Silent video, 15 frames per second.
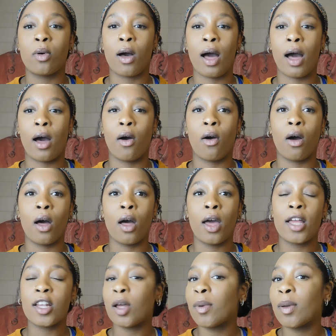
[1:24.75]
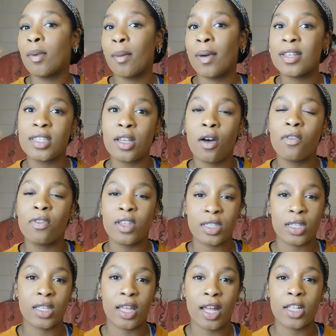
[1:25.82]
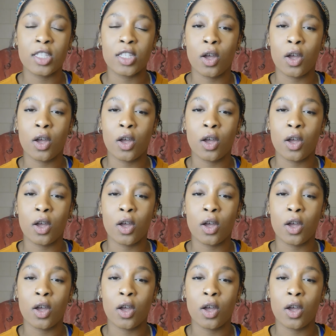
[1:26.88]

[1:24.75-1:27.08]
how to tell me about myself, things like that.